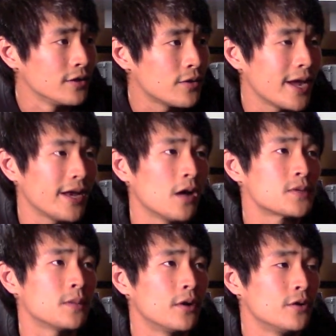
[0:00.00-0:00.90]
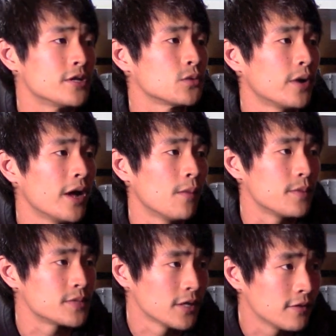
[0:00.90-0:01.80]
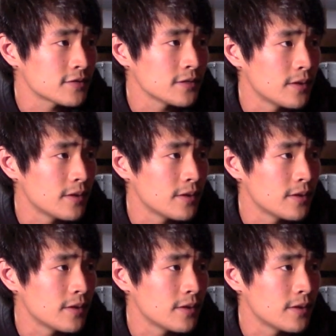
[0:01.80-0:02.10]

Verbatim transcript: You can't help someone who doesn't want to help themselves,